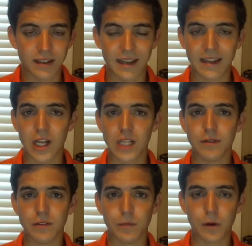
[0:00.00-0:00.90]
It had all of
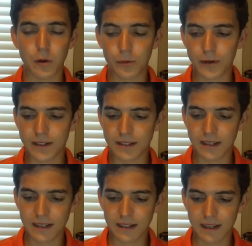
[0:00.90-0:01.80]
its appropriate
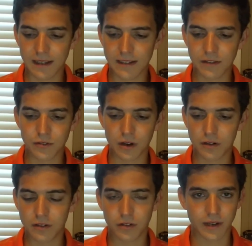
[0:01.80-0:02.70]

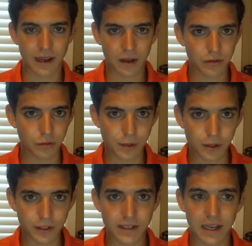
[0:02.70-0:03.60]
instructions on how to build it,